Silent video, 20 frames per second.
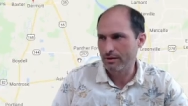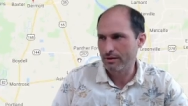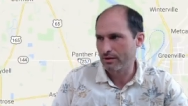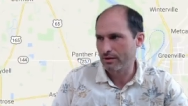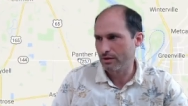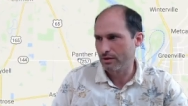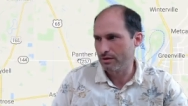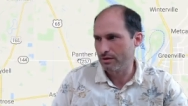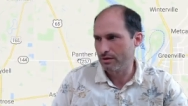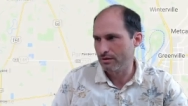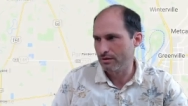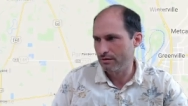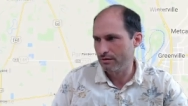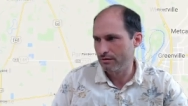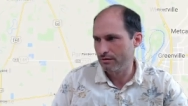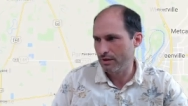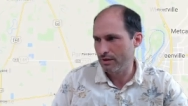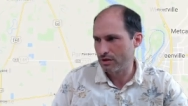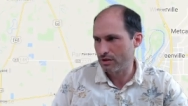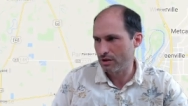That's good
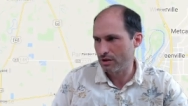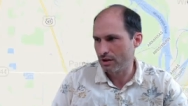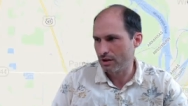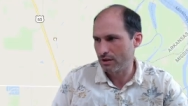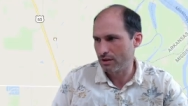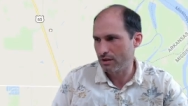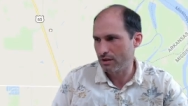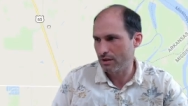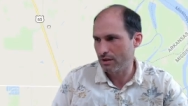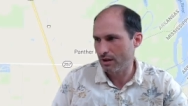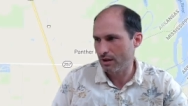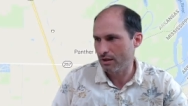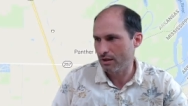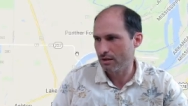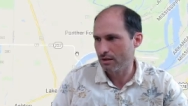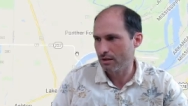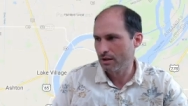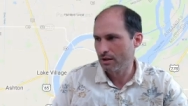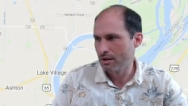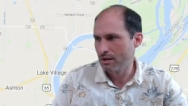fishing and uh,
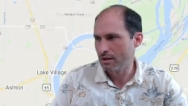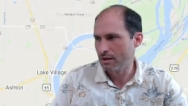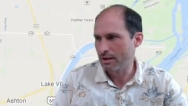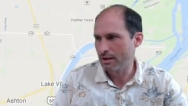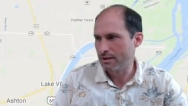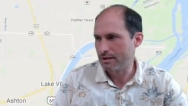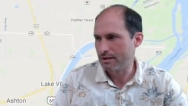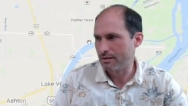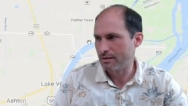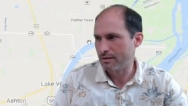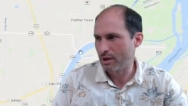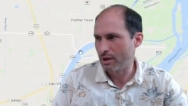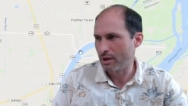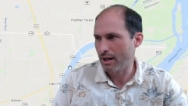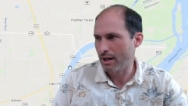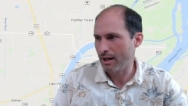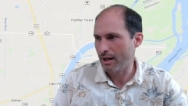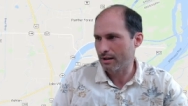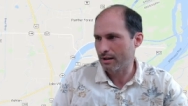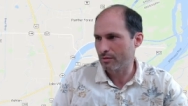got this big
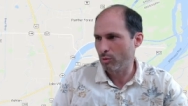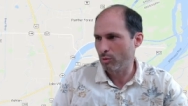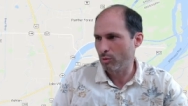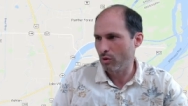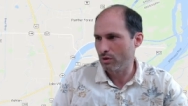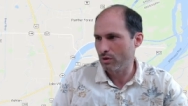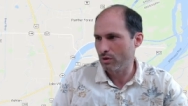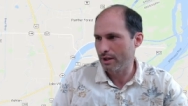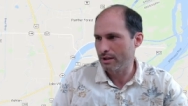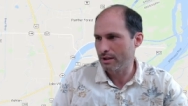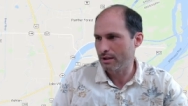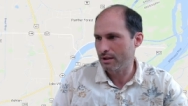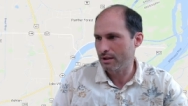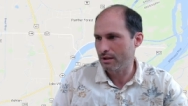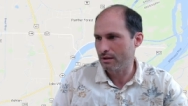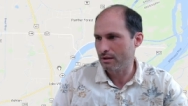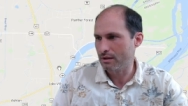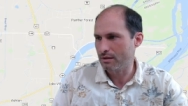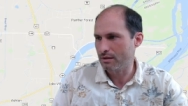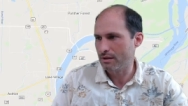oxbow lake
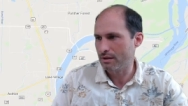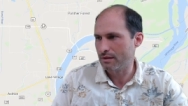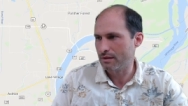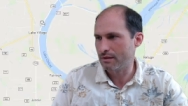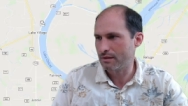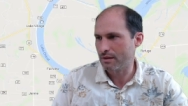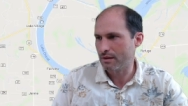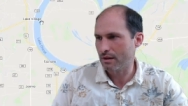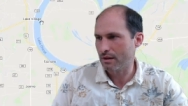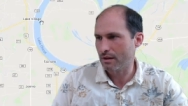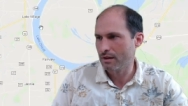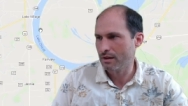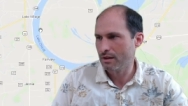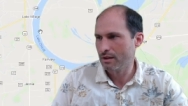here that's uh,